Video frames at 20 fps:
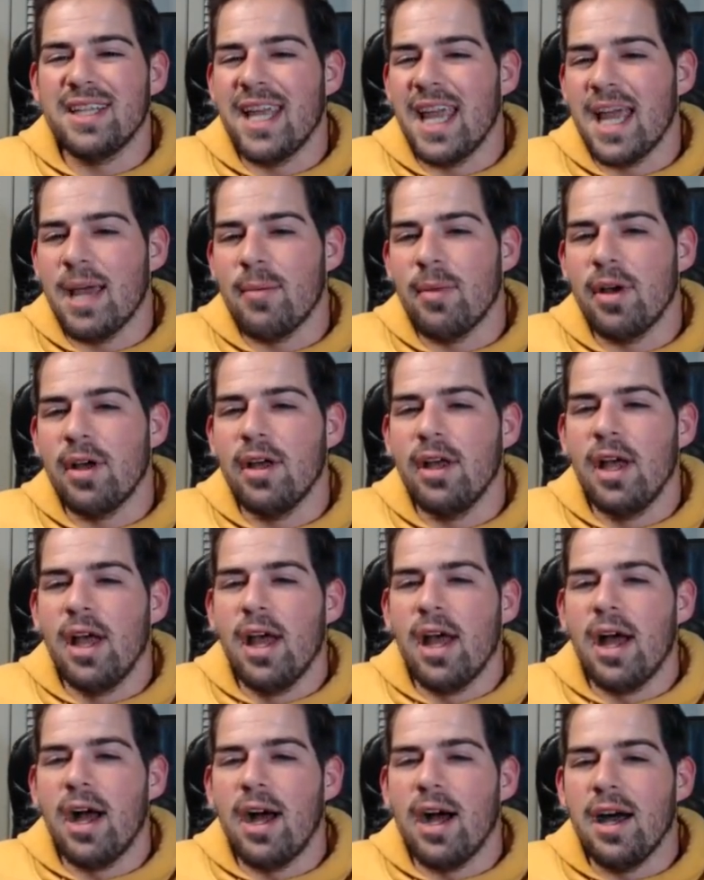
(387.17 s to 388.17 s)
Gamma,
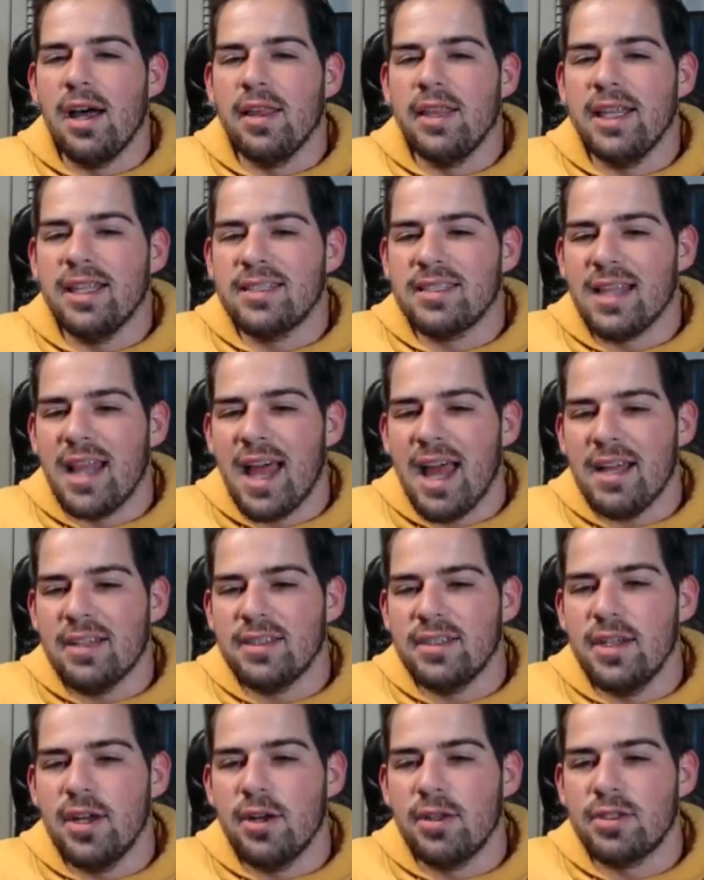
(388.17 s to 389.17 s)
these
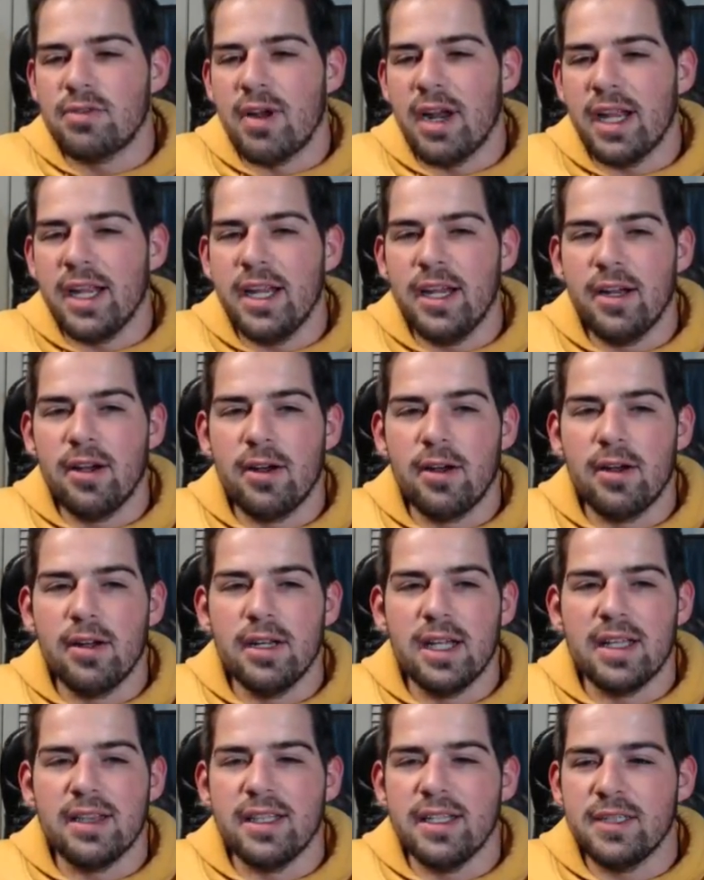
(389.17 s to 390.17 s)
last nodes right here,
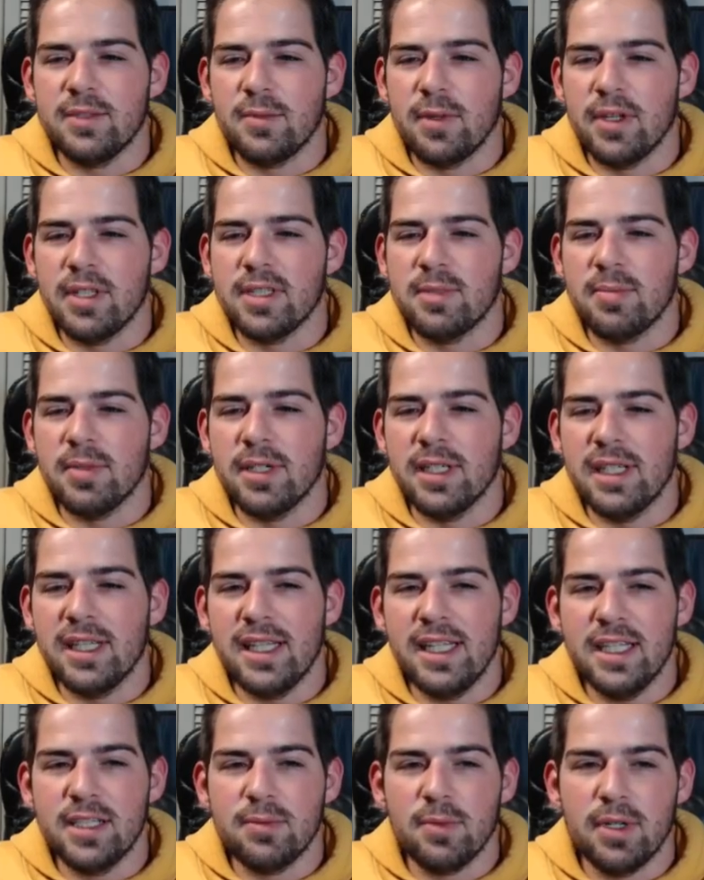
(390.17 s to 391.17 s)
not these ones but
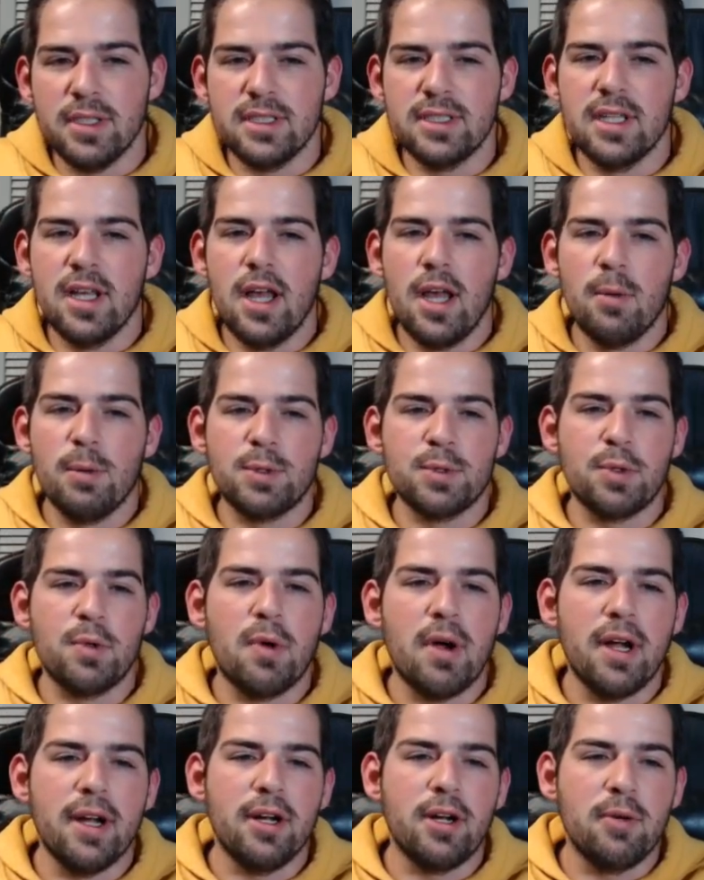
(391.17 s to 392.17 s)
these ones, which
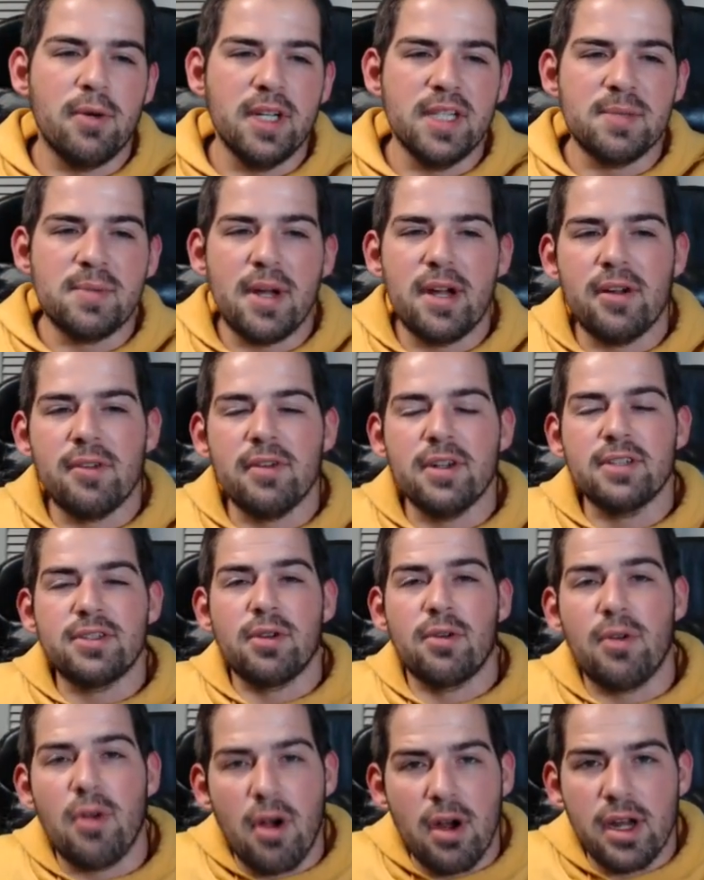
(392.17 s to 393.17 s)
require Kree, Spider-Verse,
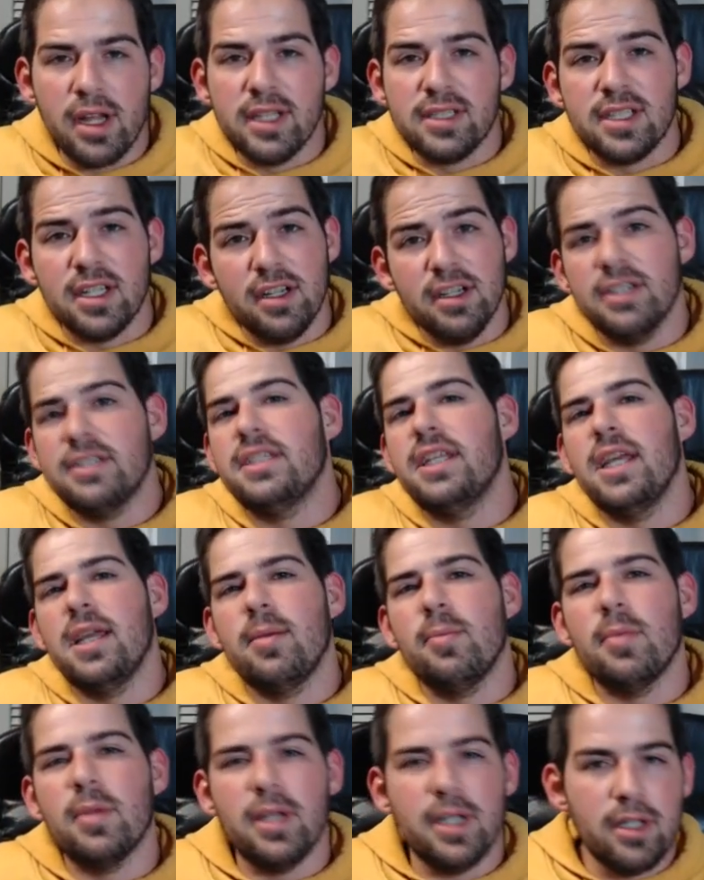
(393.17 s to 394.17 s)
or Guardians, a good
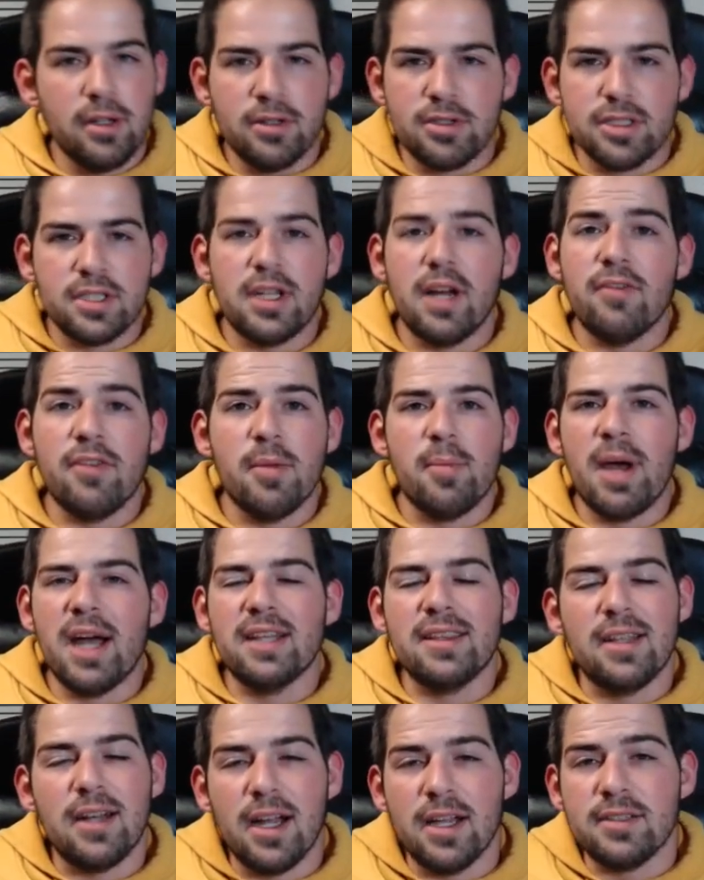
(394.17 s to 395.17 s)
team, you know, just off the
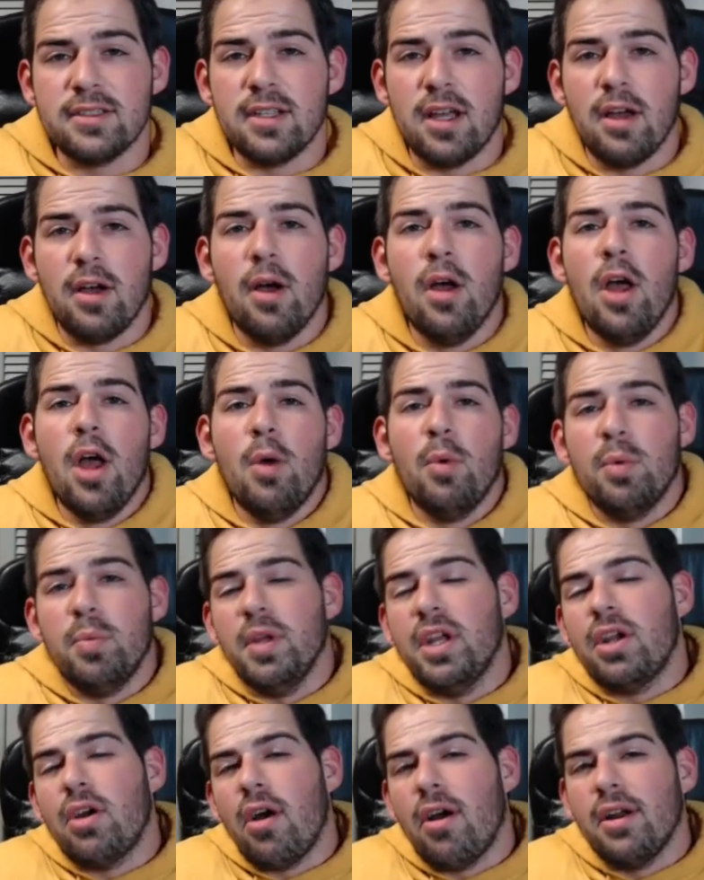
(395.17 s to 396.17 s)
bat that I saw would
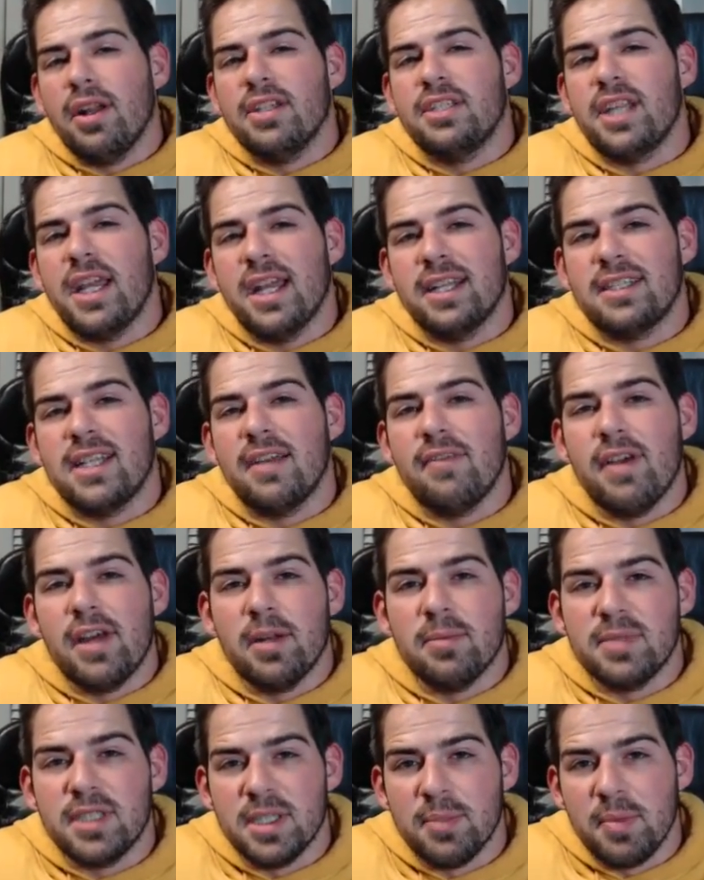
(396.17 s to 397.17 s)
be Carnage,
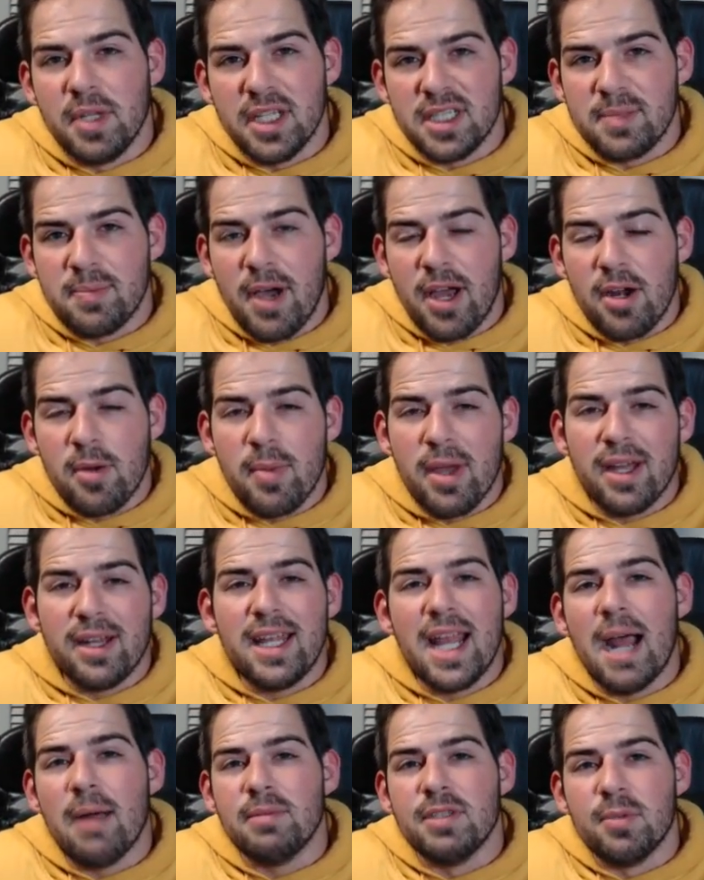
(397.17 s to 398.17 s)
Anti-Venom, Symbiote Spider-Man,
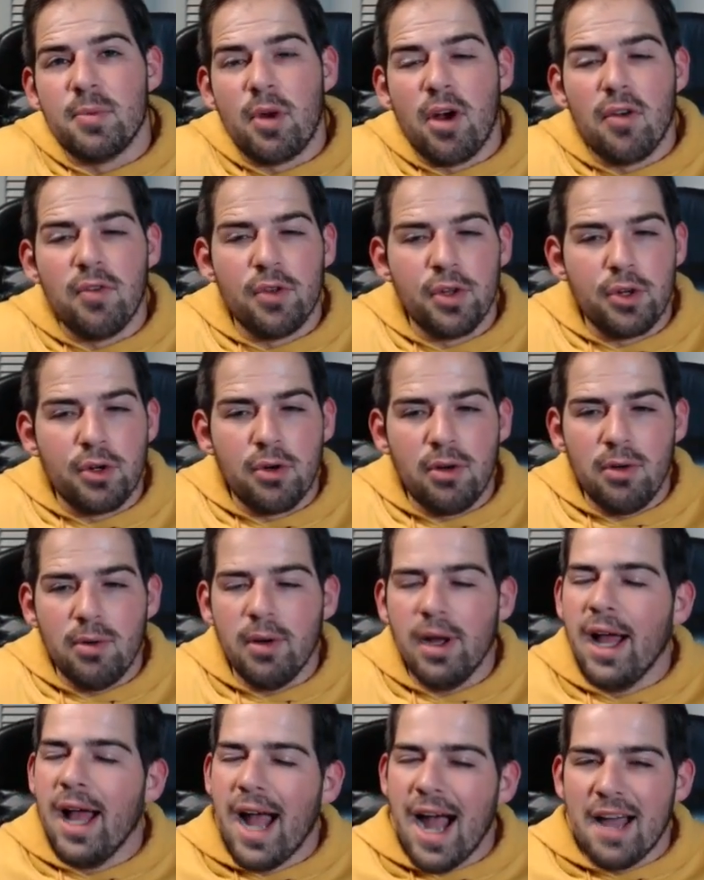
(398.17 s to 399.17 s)
Captain Marvel, and Groot.